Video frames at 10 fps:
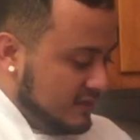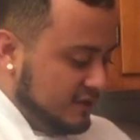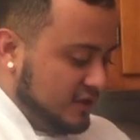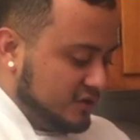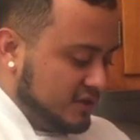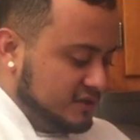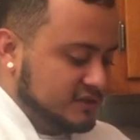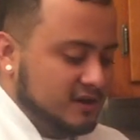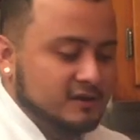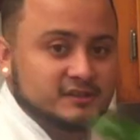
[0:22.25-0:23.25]
The ingredients
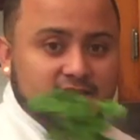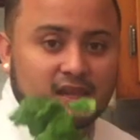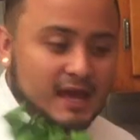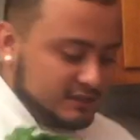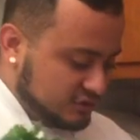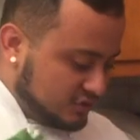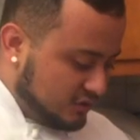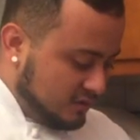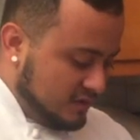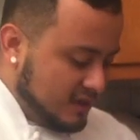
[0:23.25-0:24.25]
are
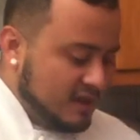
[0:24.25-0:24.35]
cilantro.